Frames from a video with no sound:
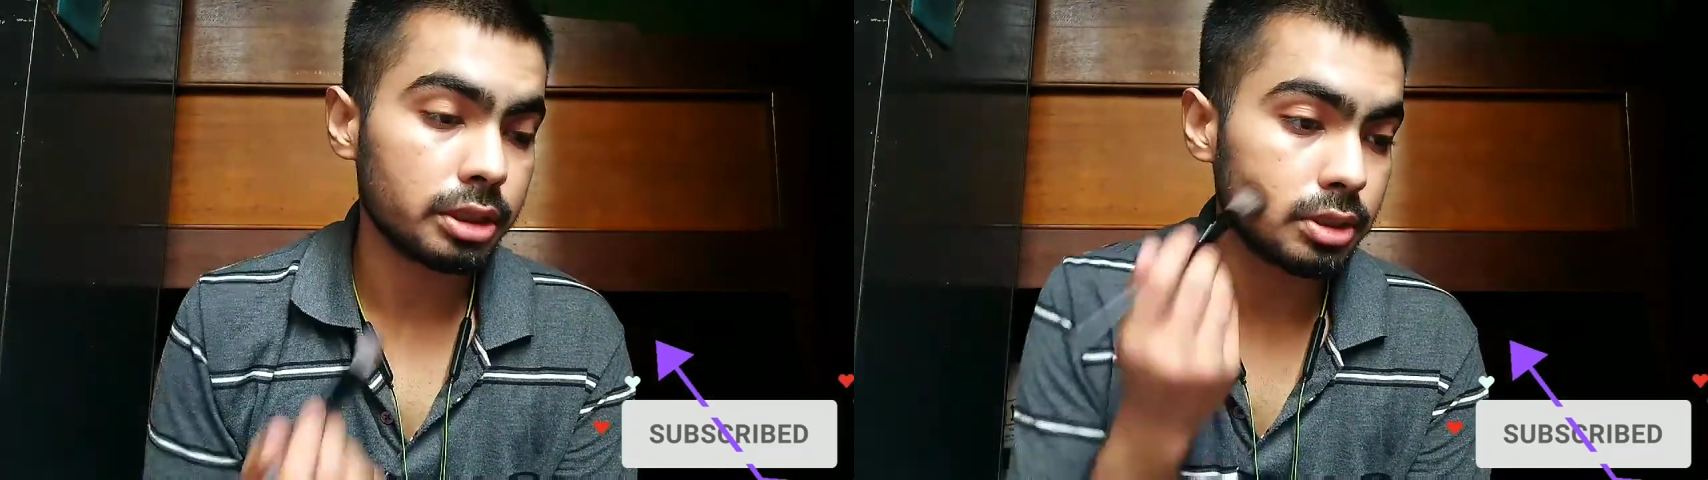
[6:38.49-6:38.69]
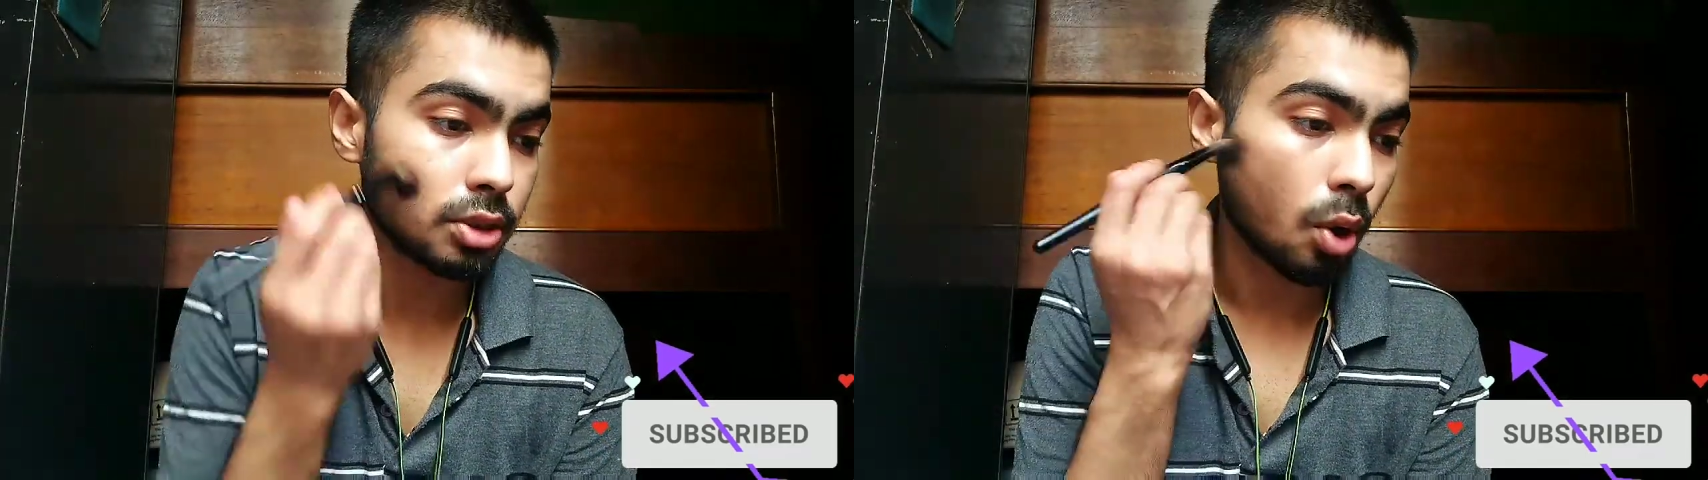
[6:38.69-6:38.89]

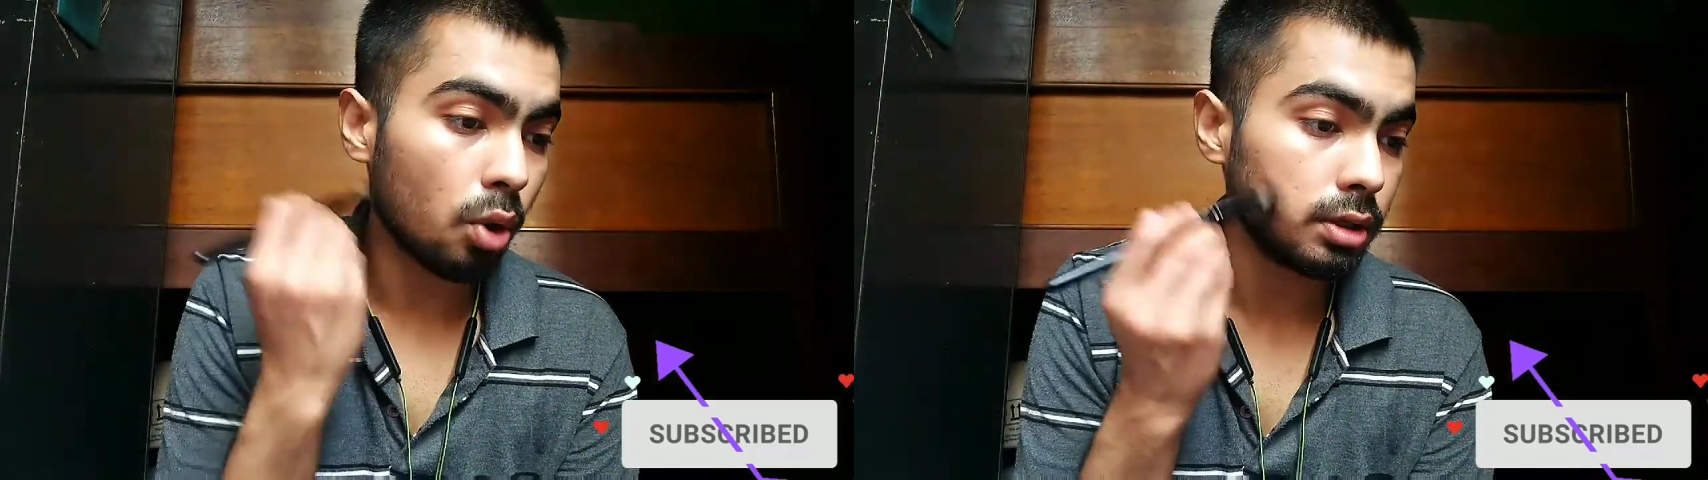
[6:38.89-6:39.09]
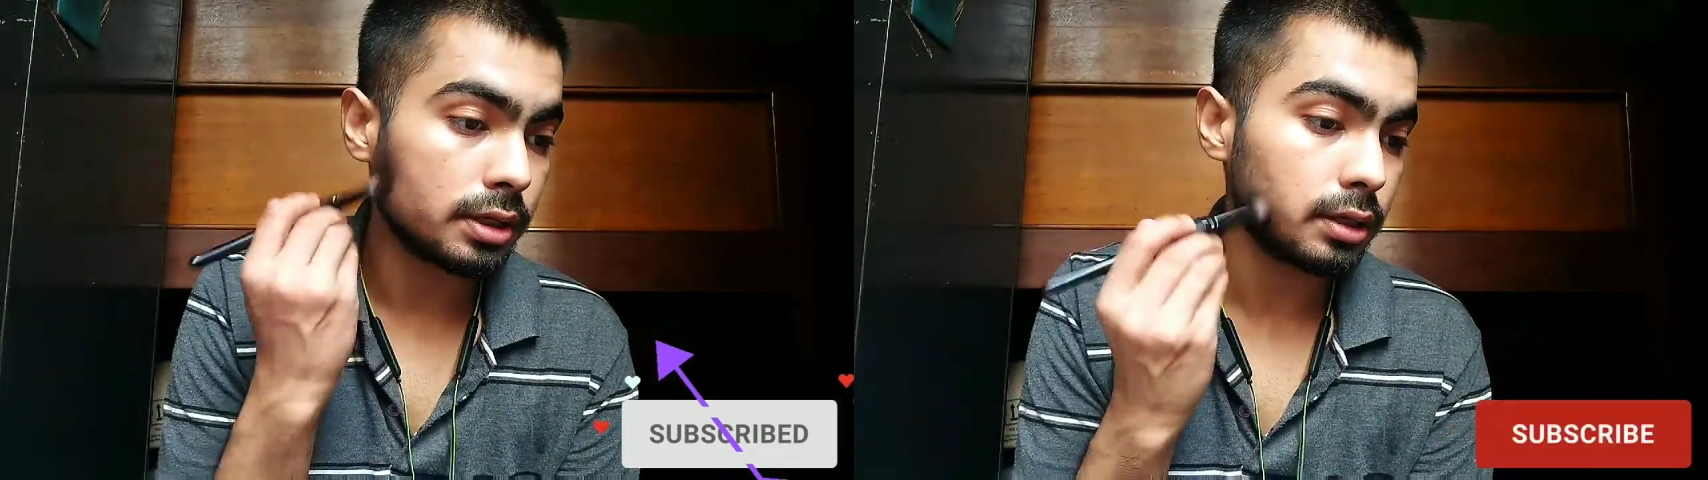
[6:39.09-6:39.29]

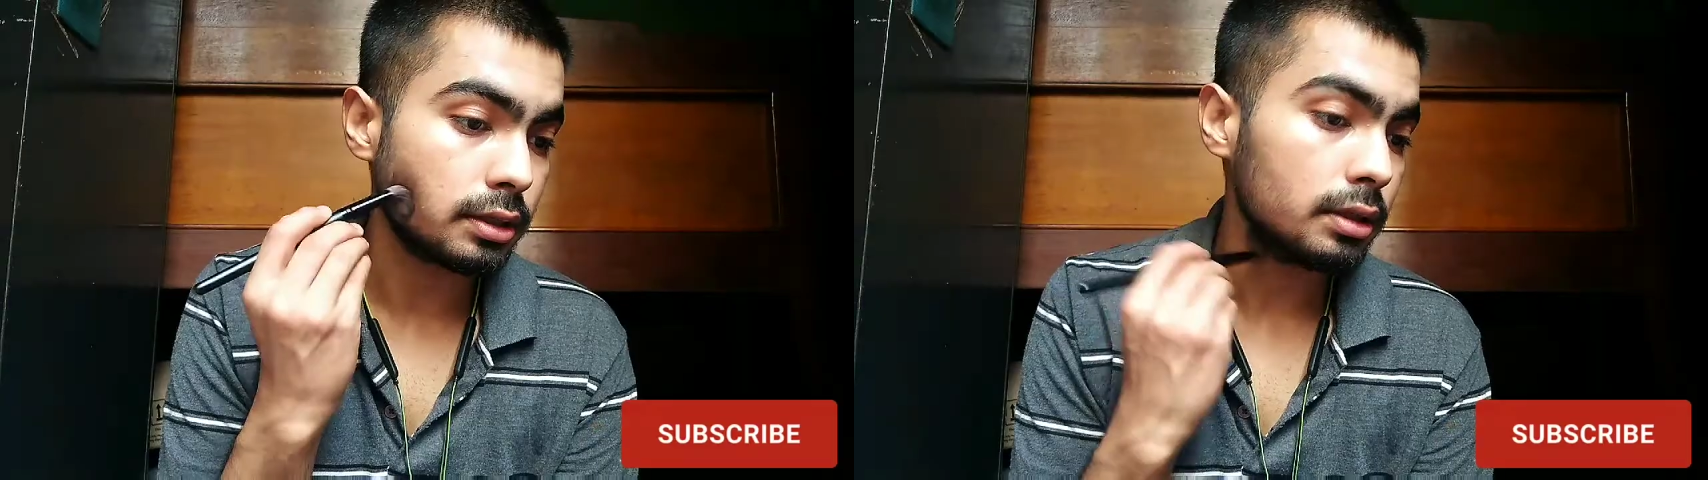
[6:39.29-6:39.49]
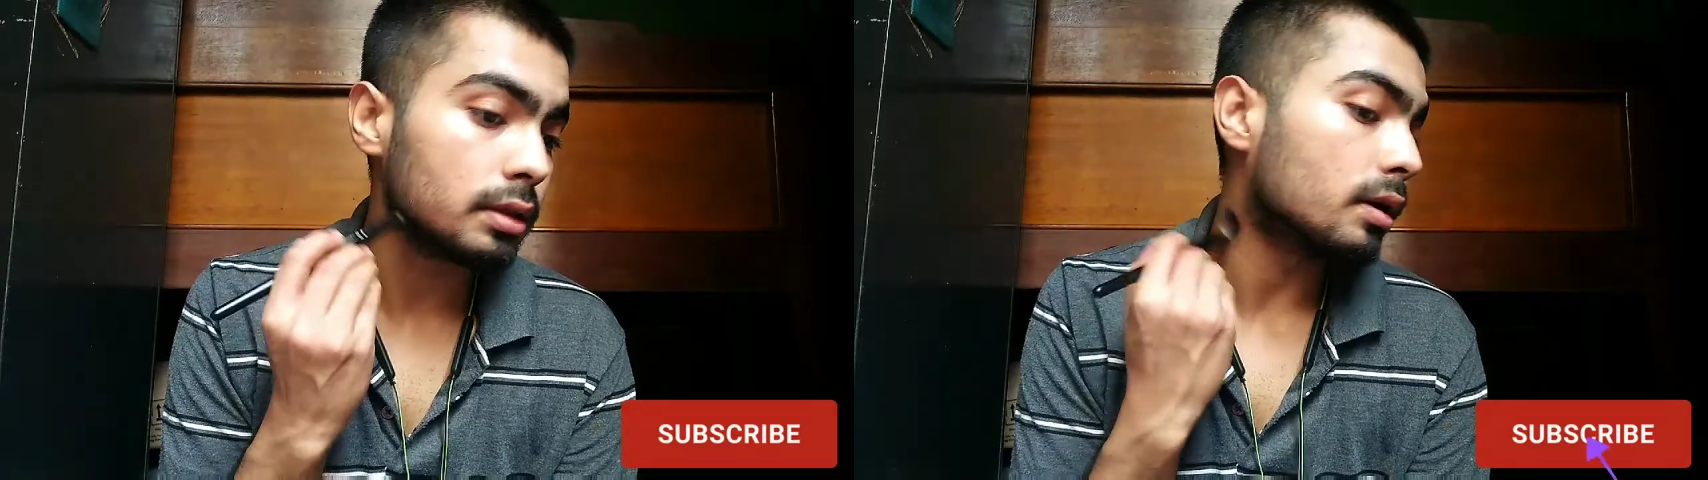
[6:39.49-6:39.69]
foundation is
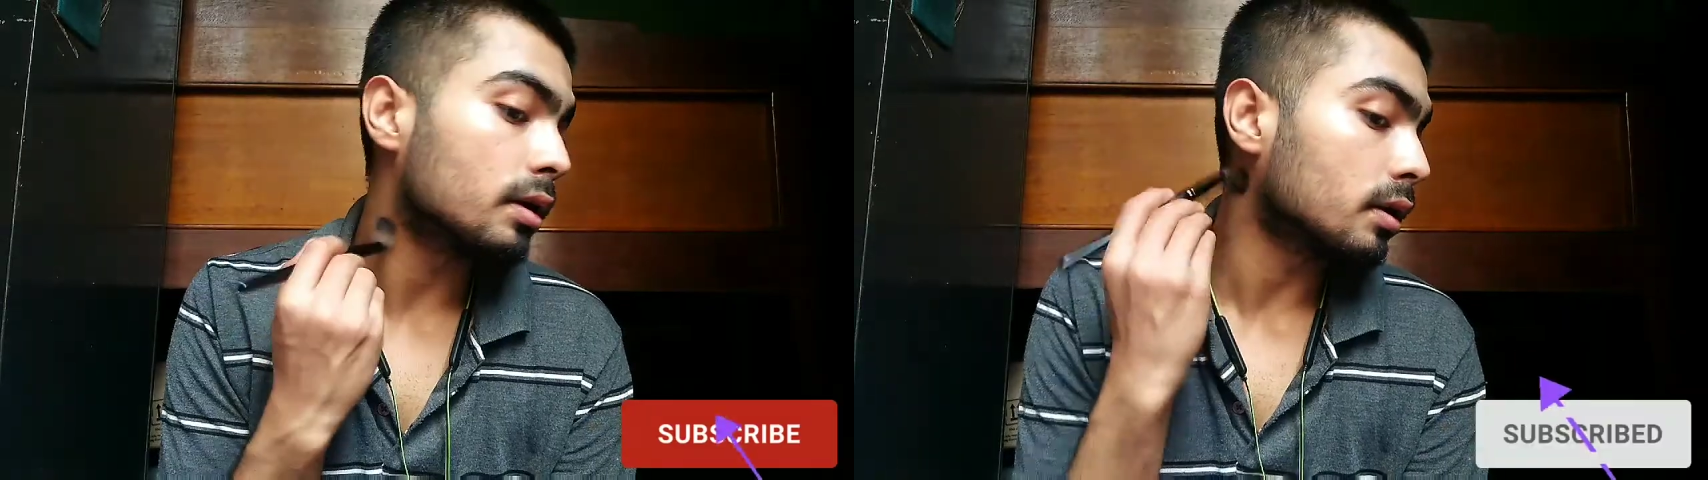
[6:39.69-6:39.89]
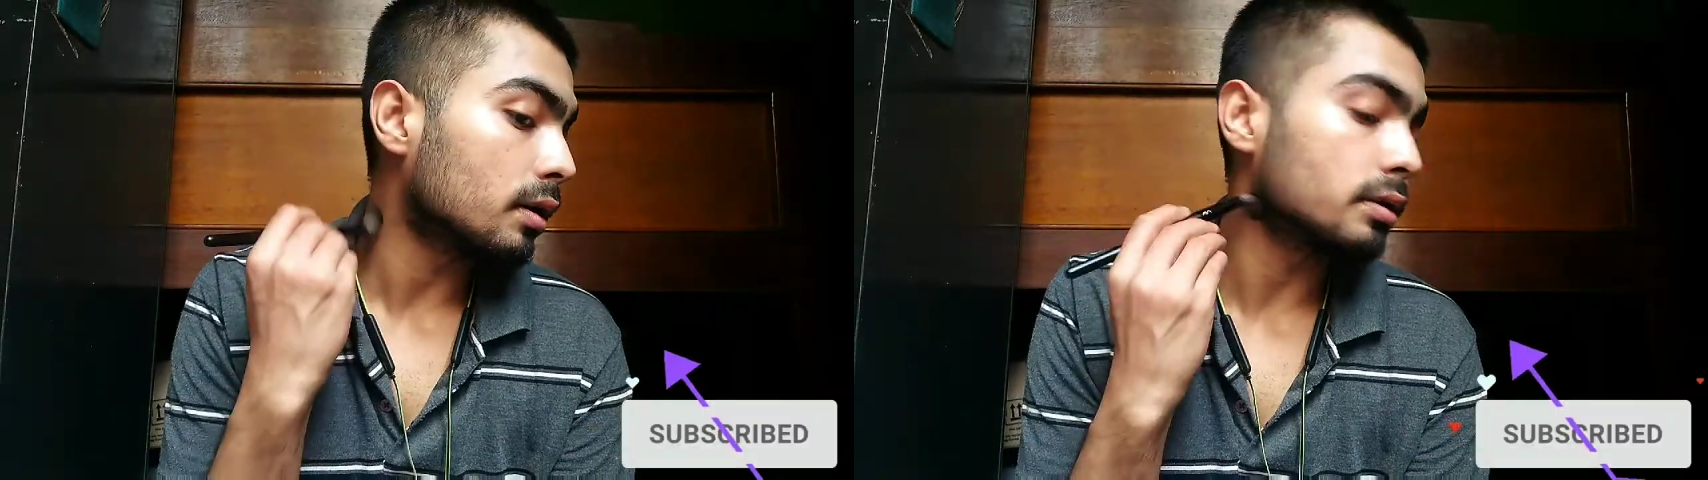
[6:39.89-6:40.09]
all done.